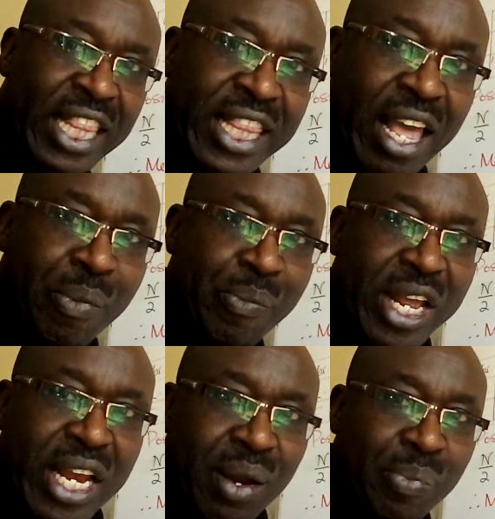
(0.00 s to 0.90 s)
the
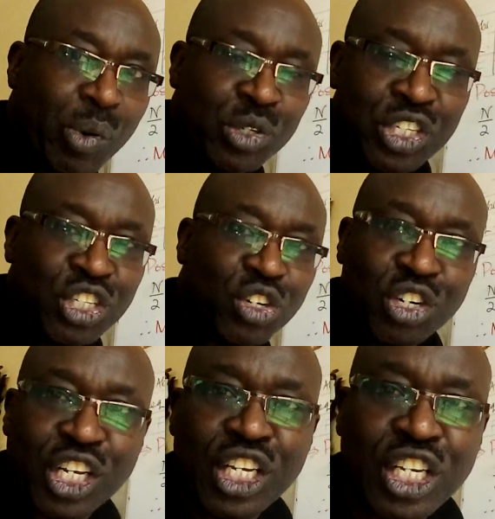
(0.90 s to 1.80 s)
middle
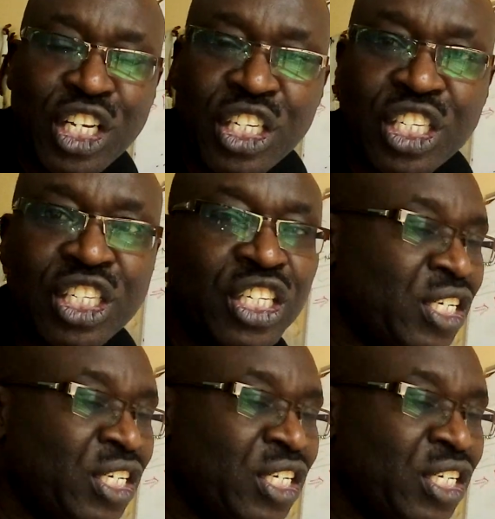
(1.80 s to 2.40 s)
position is